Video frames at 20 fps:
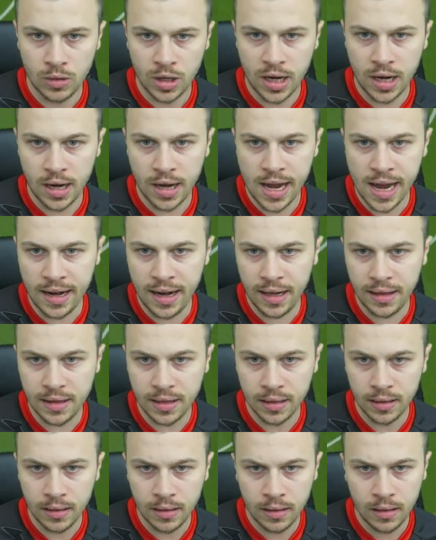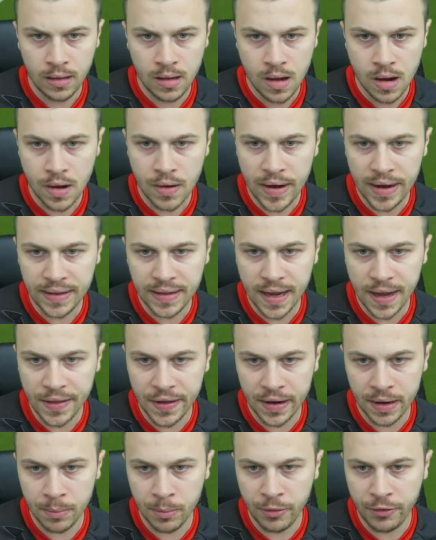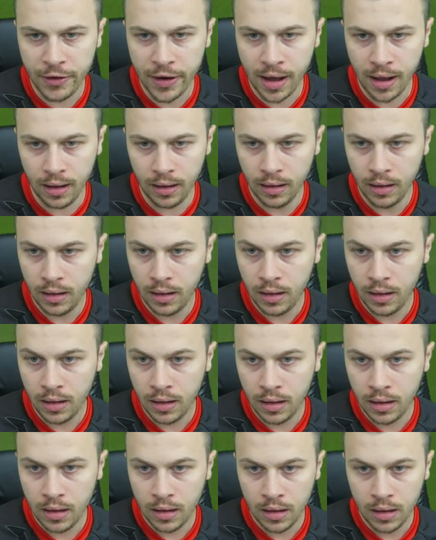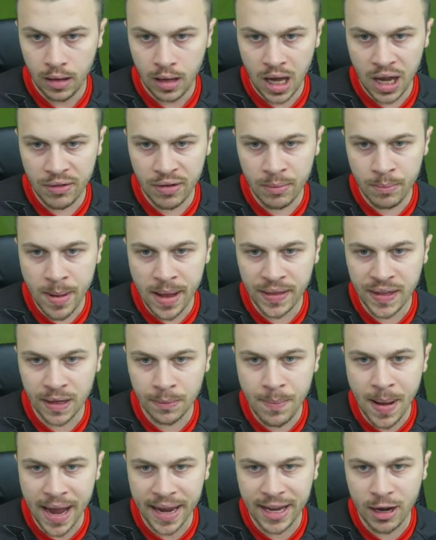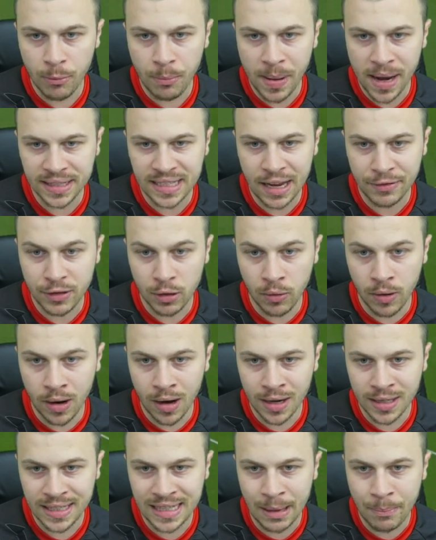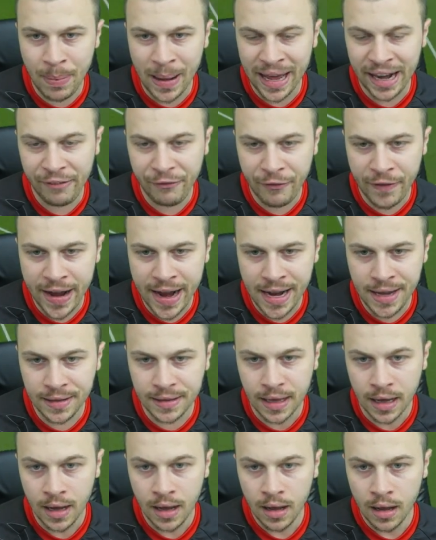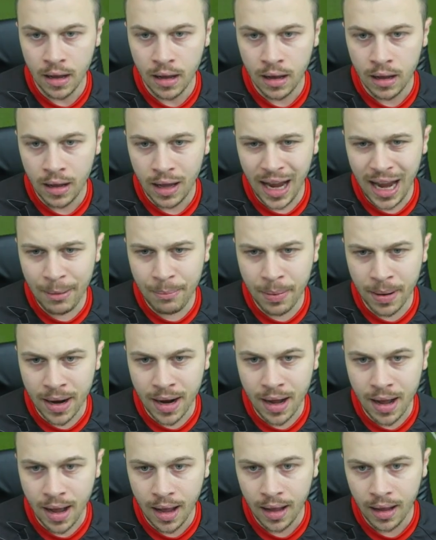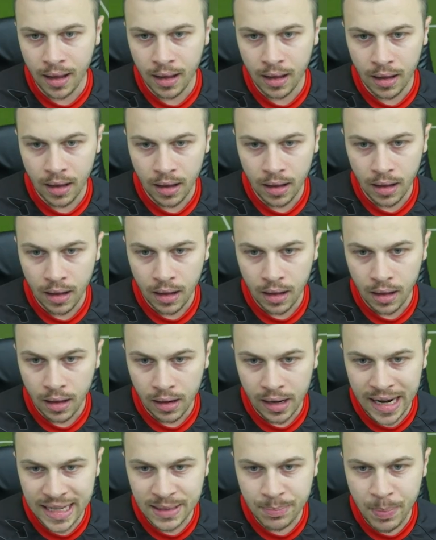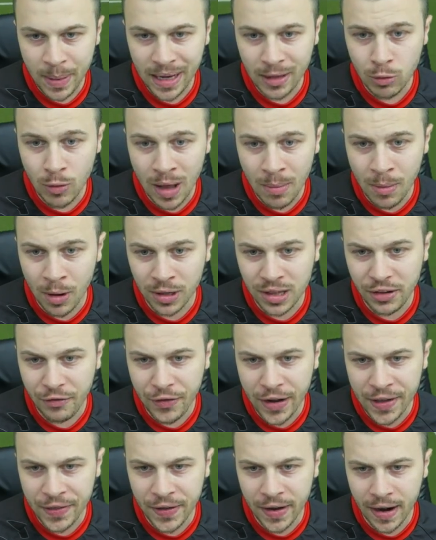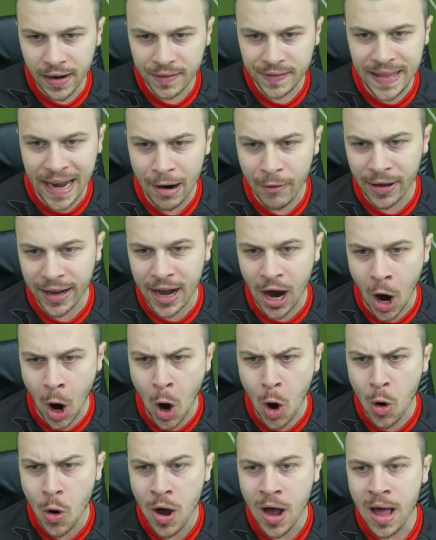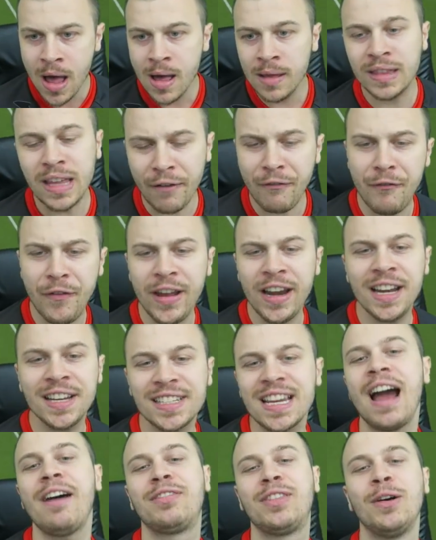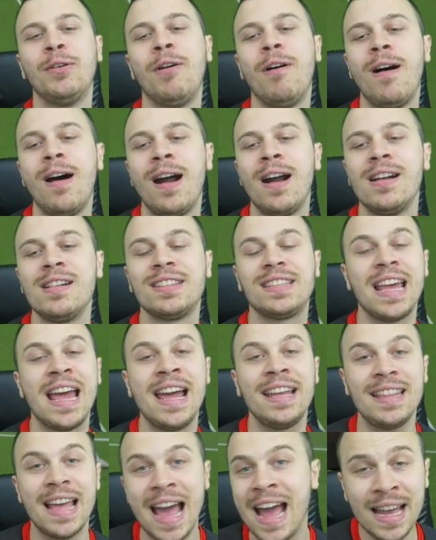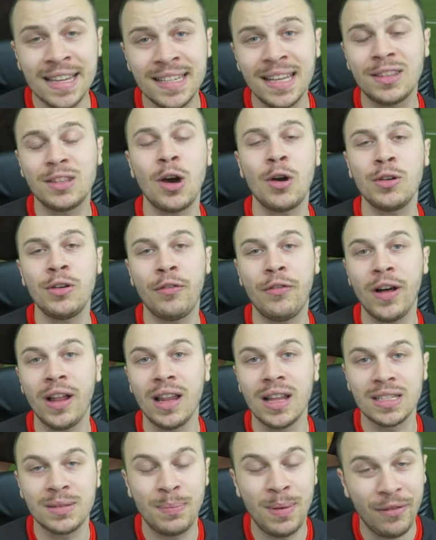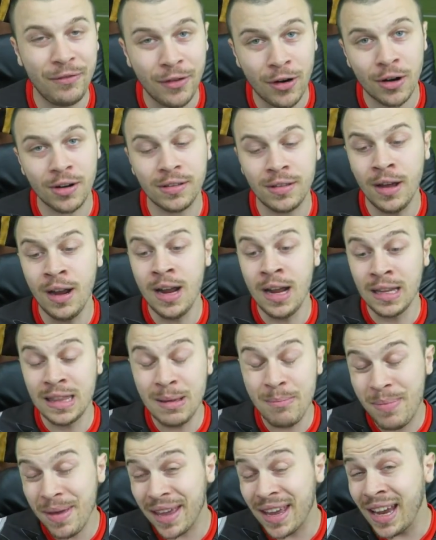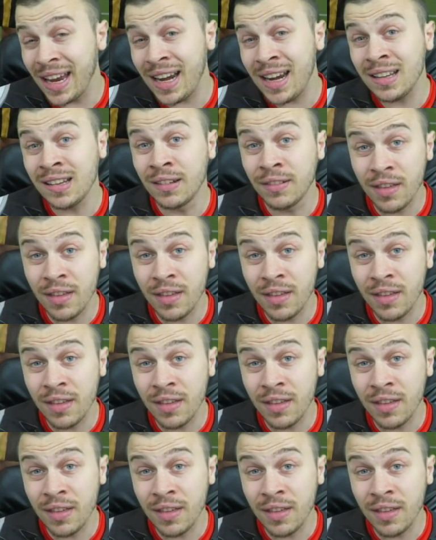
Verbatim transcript: H hit it, great header Boufal, even better back heel pass afterwards, the body feint, Ibra, let's beat one more defender, there we go, the finish afterwards and as I told you fellas before the beginning